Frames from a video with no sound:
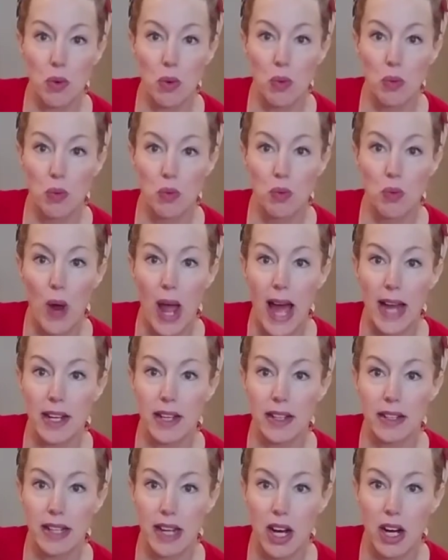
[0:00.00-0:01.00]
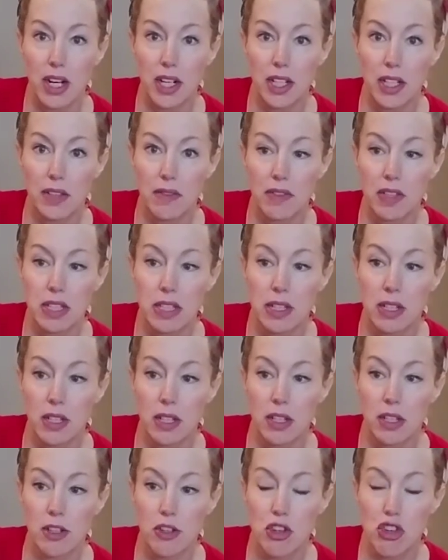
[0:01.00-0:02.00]
Rada knives
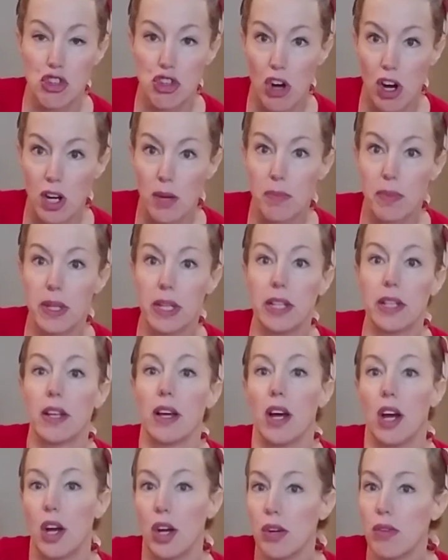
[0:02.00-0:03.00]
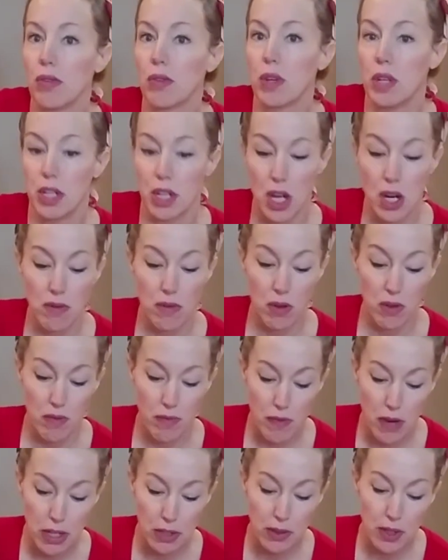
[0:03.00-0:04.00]
sharpen over and over
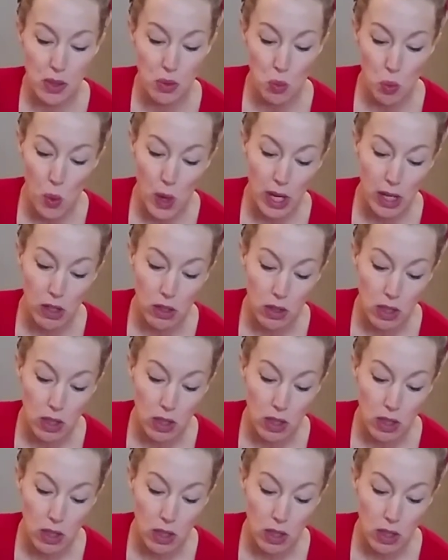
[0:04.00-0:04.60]
very well.